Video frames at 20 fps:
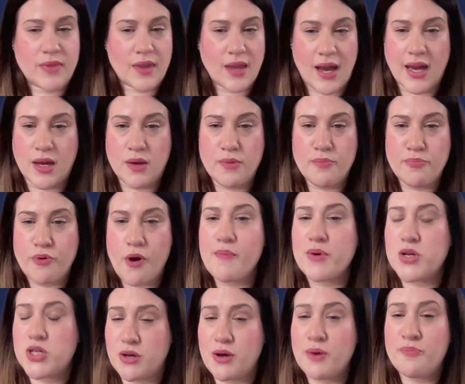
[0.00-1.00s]
I can
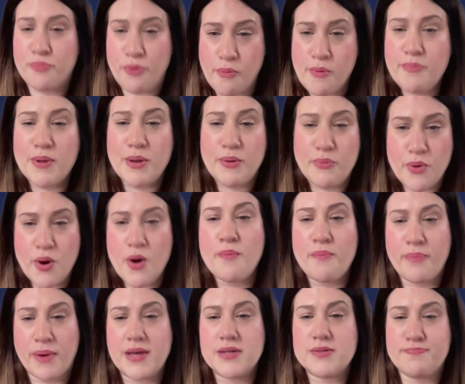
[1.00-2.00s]
promise you it probably won't
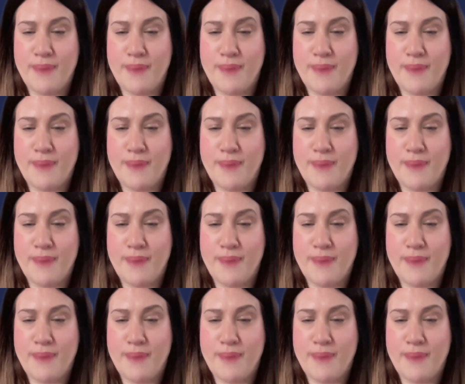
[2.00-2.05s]
be as